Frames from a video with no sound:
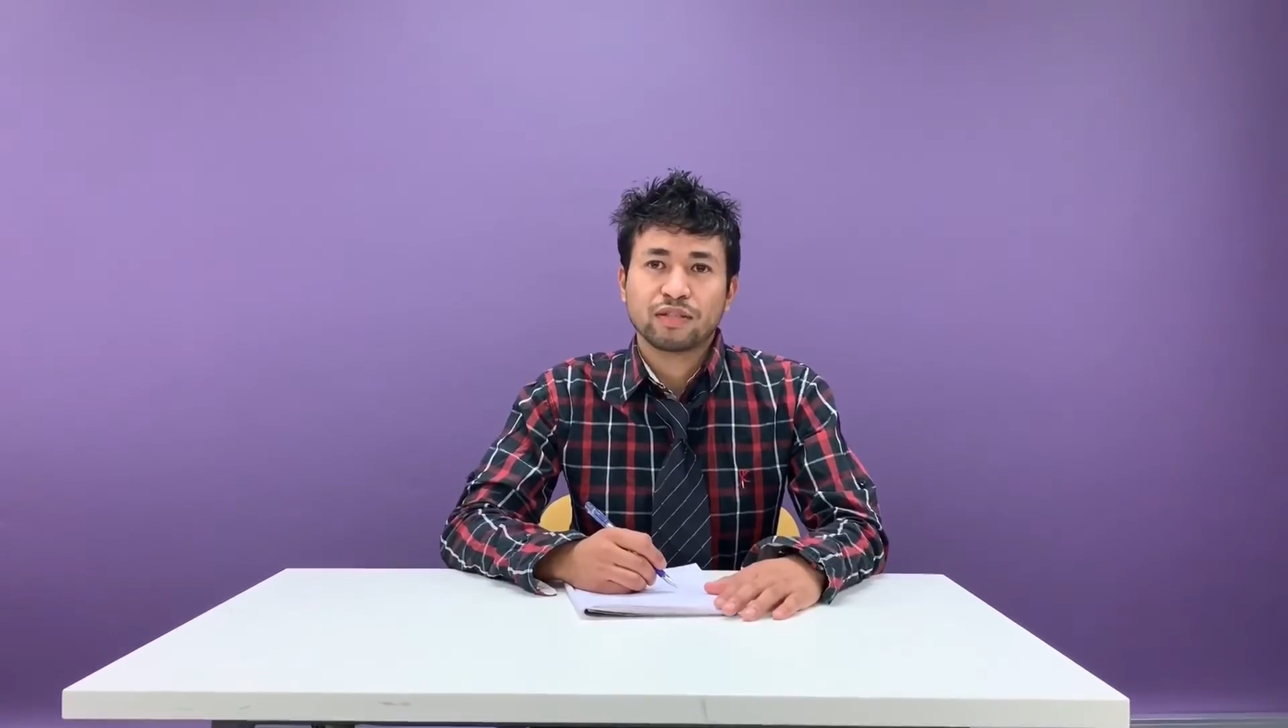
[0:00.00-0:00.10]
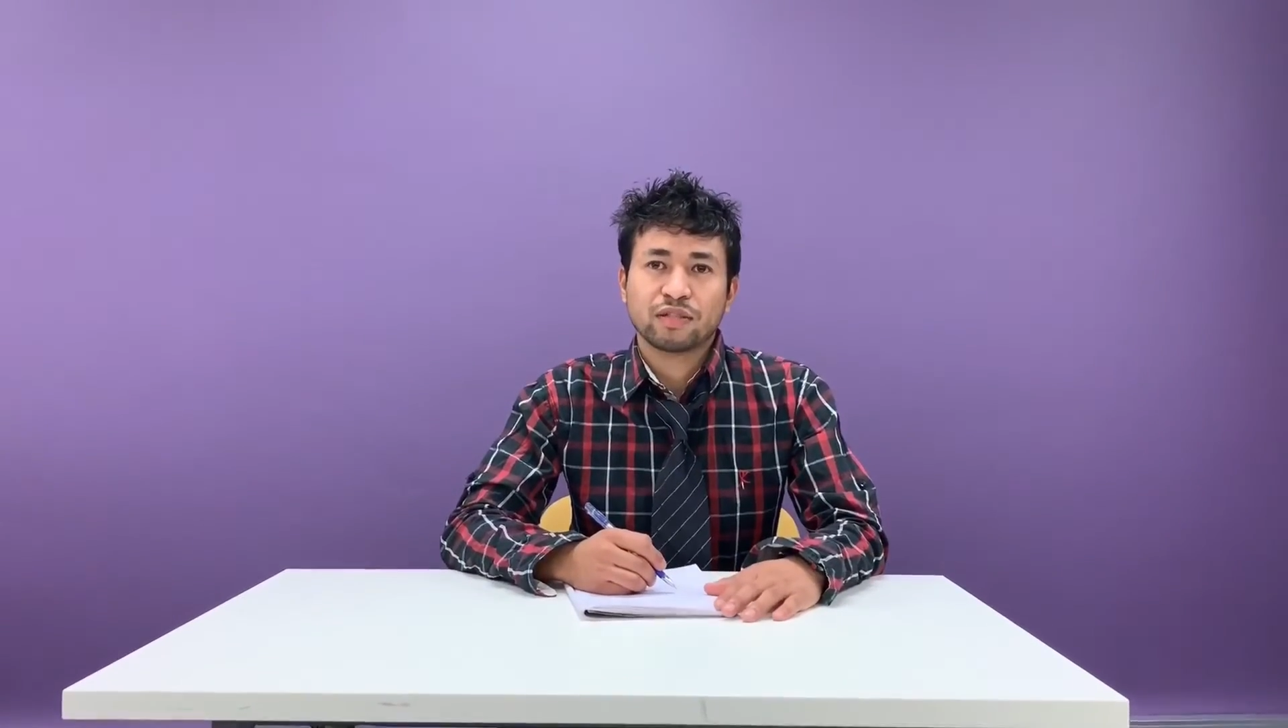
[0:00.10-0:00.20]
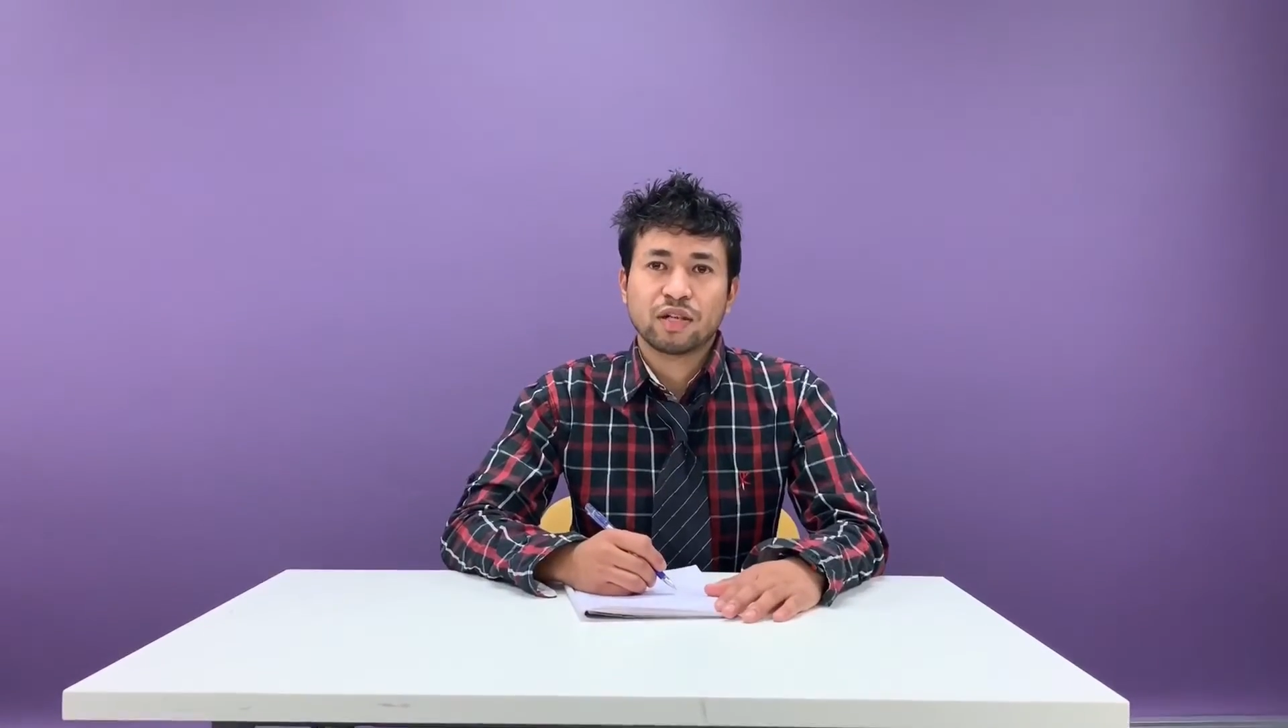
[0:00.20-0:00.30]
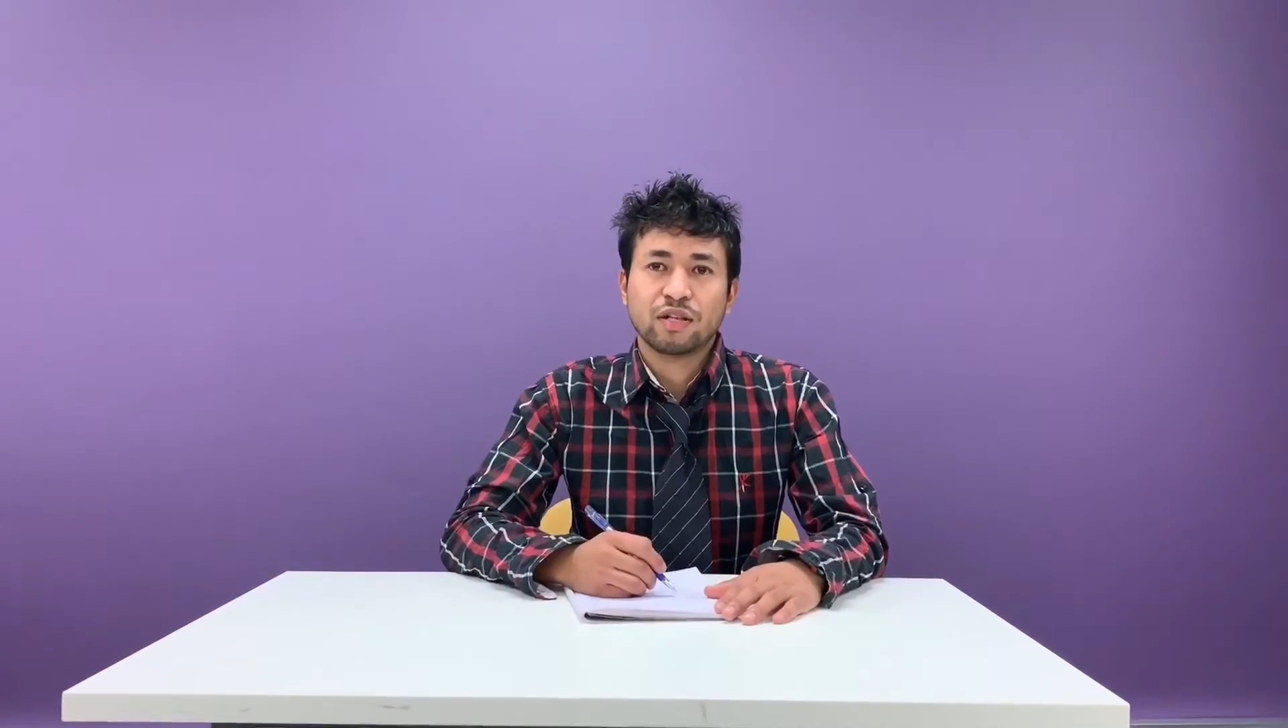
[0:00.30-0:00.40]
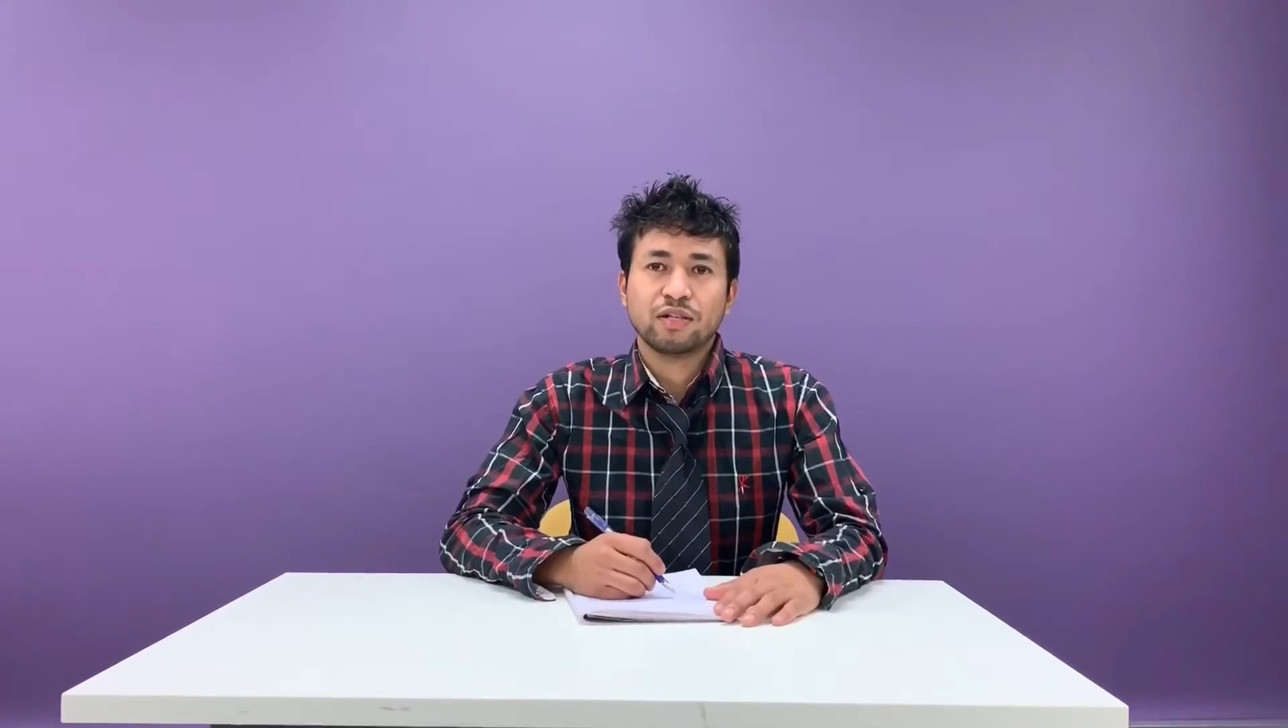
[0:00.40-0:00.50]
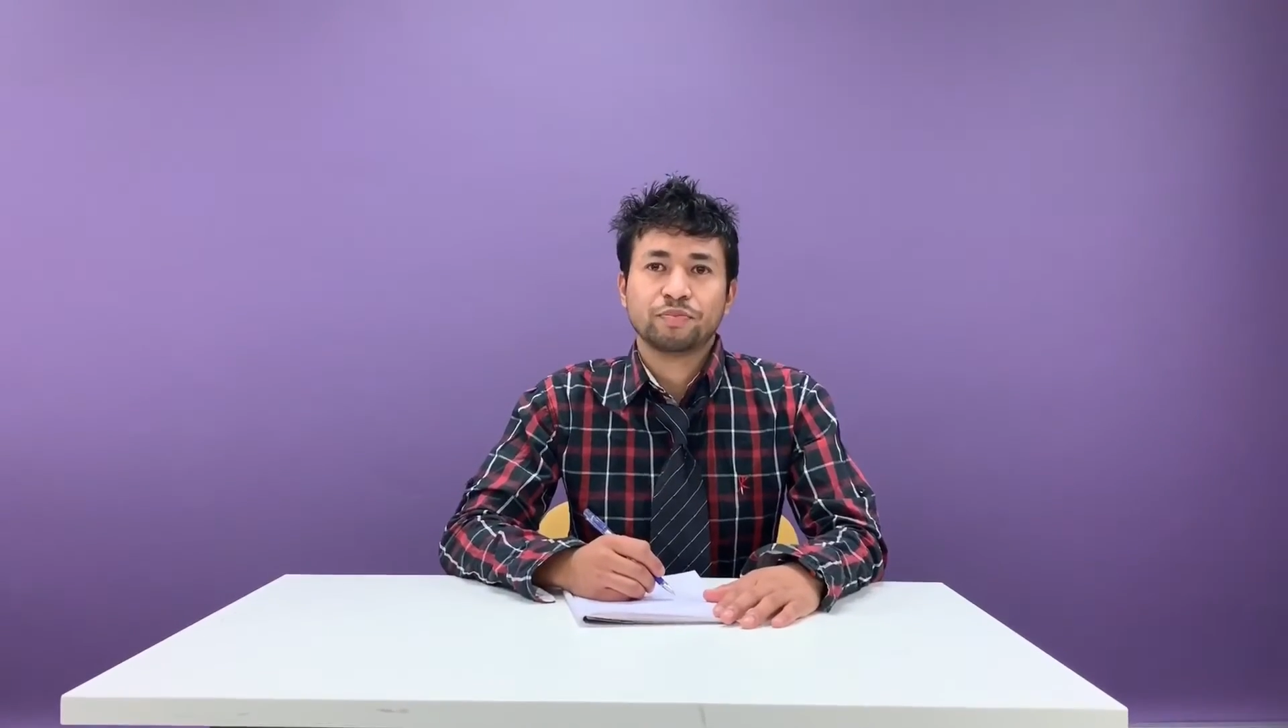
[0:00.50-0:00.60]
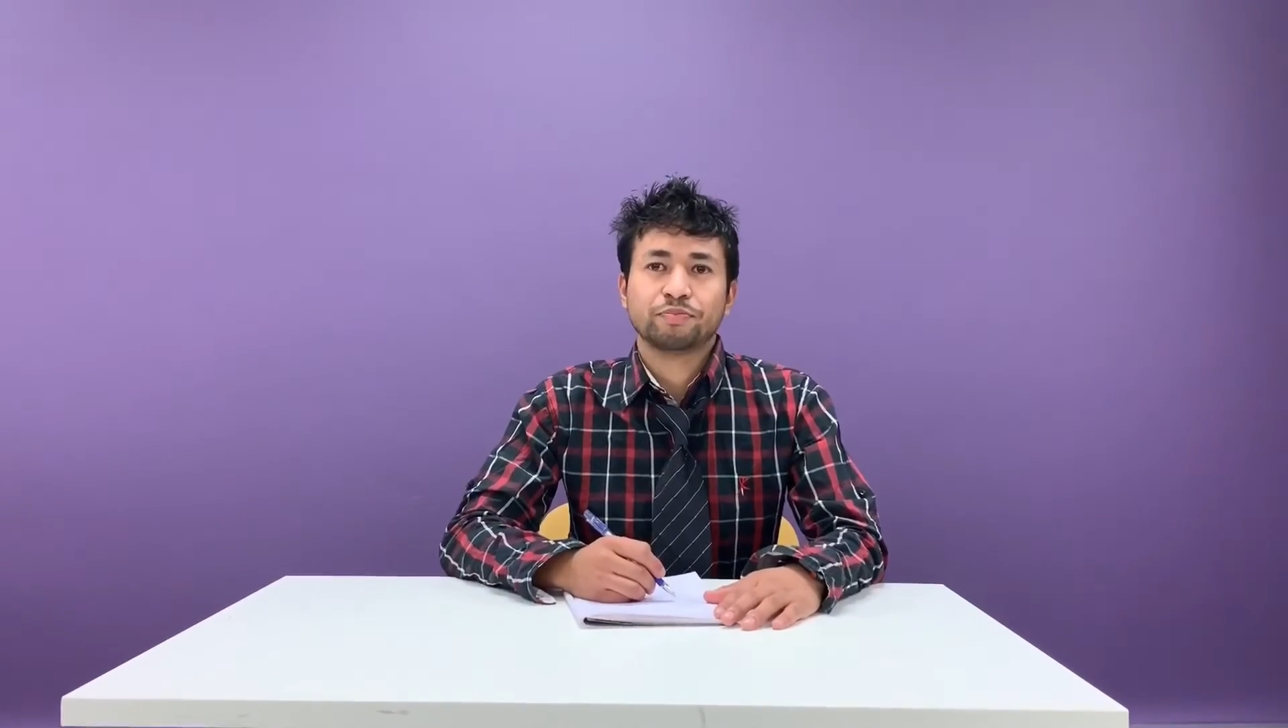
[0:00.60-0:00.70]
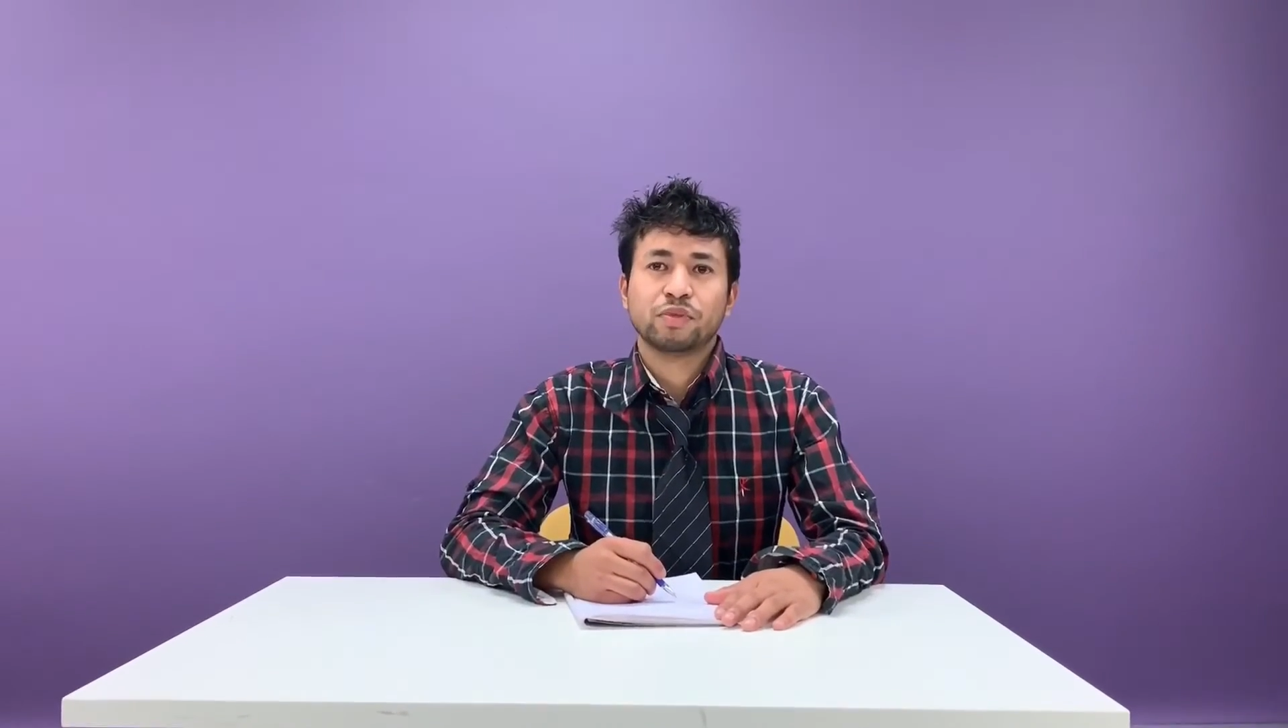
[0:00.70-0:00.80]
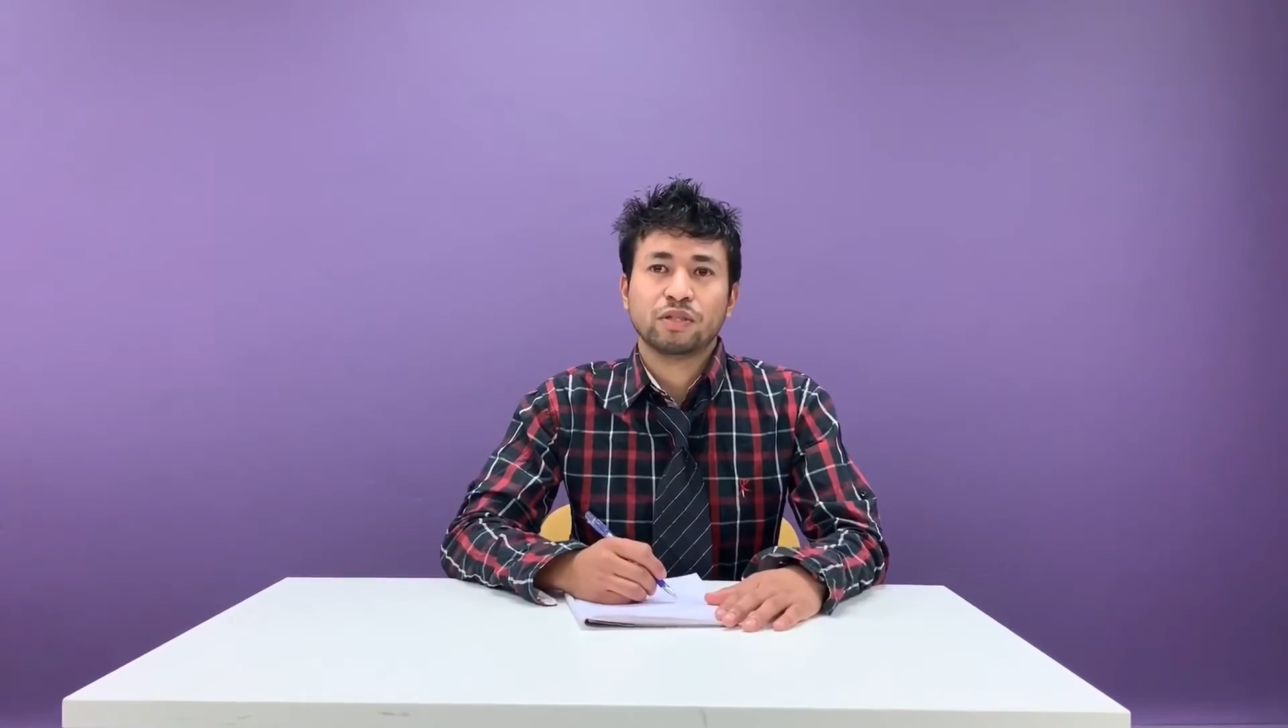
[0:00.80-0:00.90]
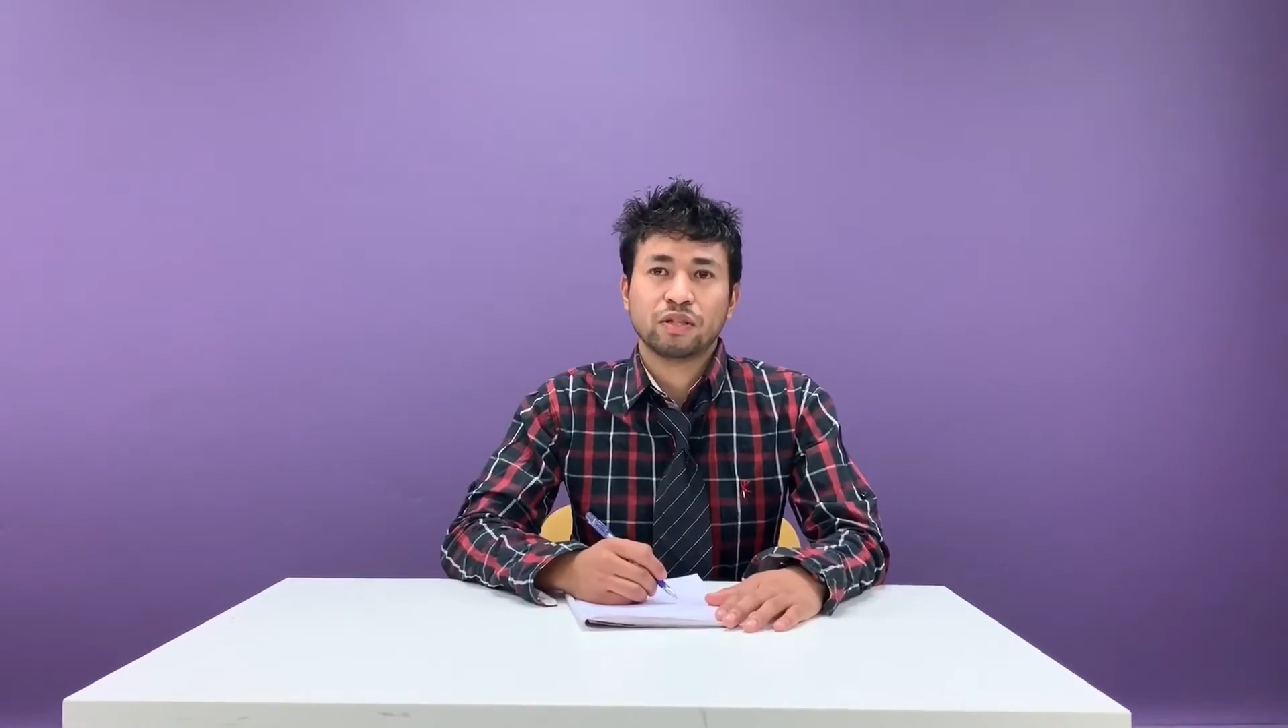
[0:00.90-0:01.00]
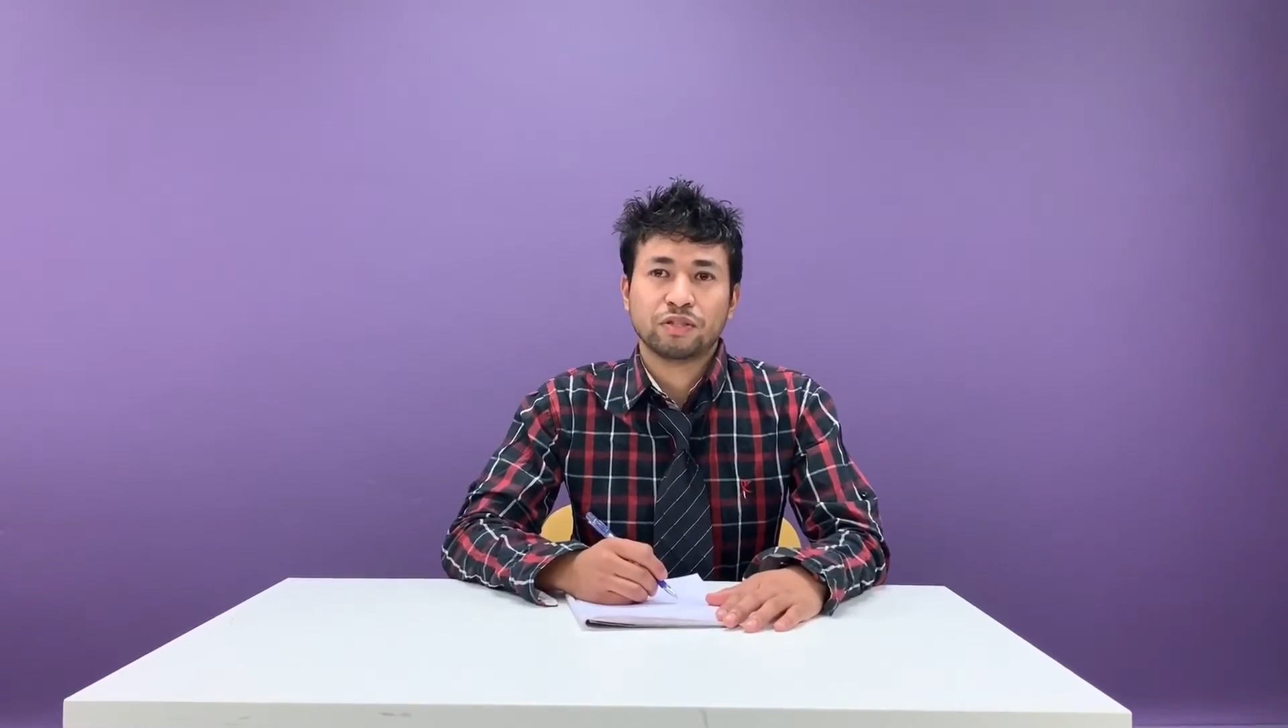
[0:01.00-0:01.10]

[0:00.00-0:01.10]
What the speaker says: easily meet